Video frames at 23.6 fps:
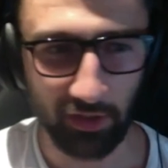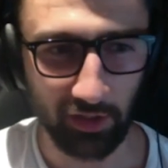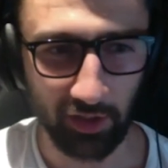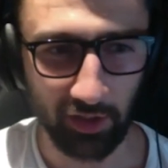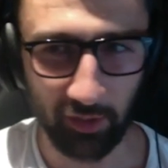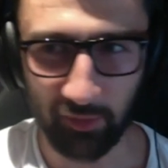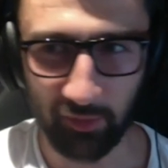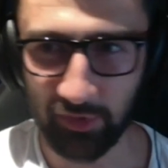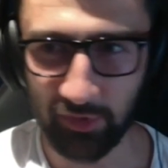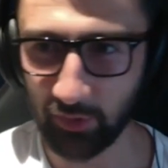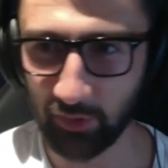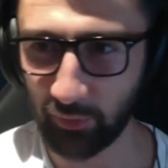
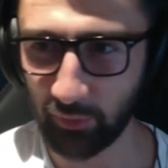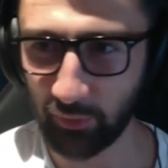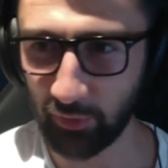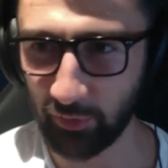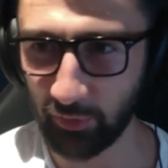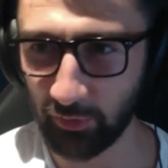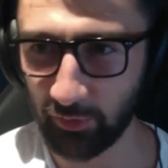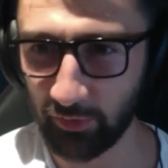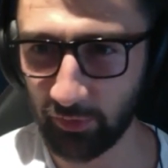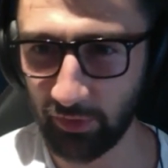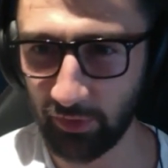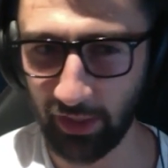I'm Tom
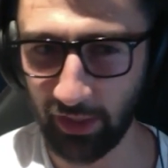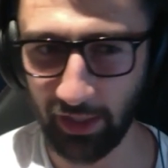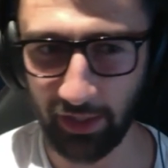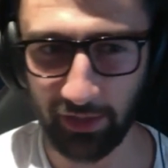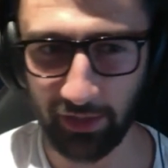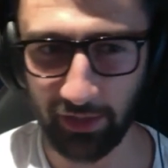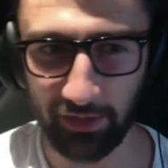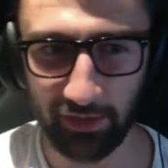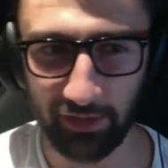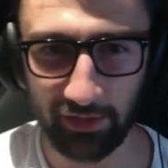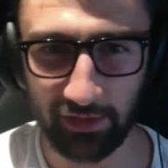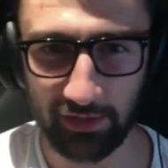Poole, and
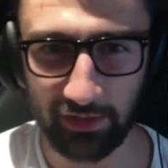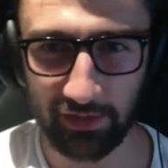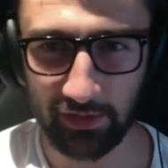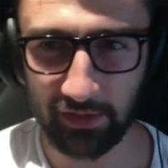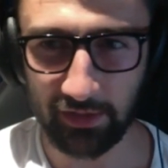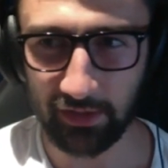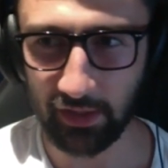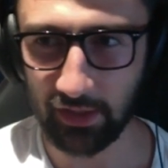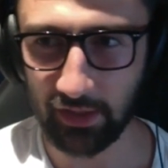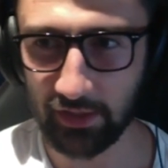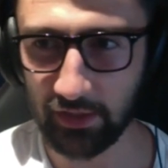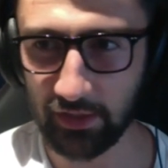this is
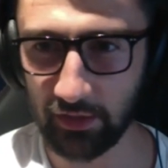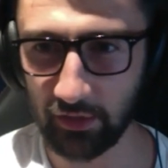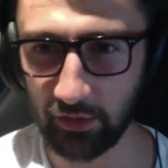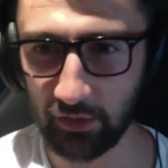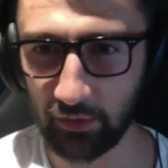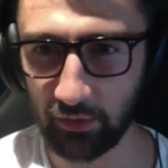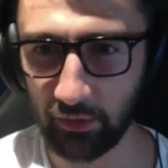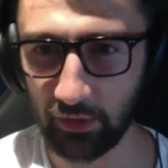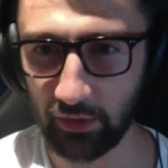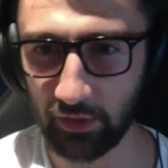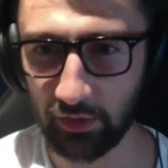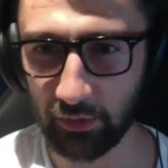
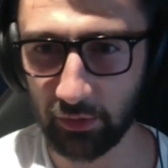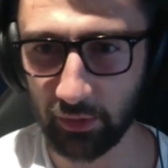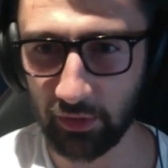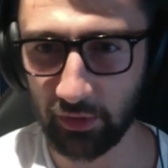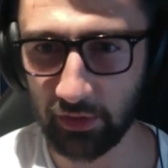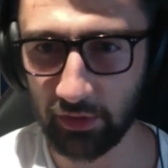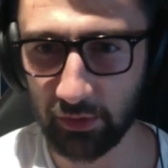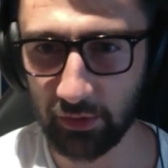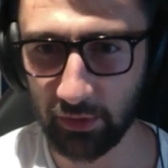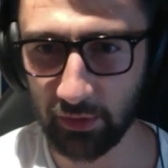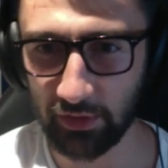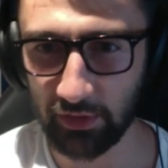SEO in
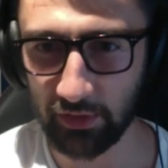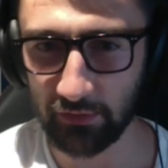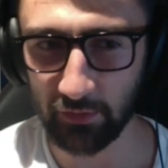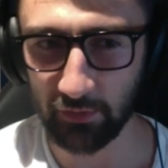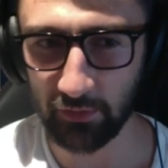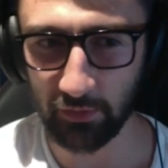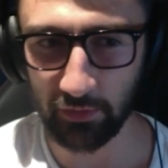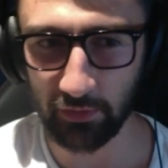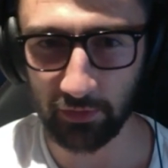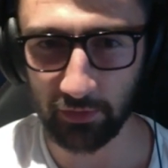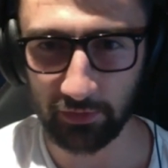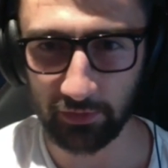
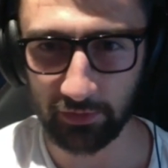2024.